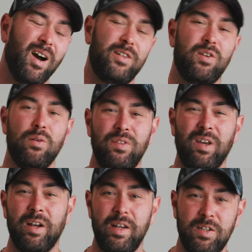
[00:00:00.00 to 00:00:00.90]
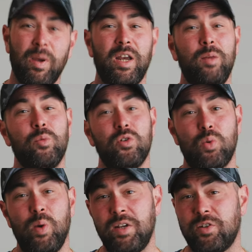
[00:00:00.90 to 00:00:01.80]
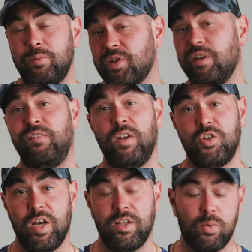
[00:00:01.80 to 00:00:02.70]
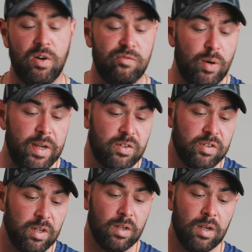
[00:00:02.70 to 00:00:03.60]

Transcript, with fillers: I don't think I need to make any more tweaks. I'm just going to finish out the 12 weeks.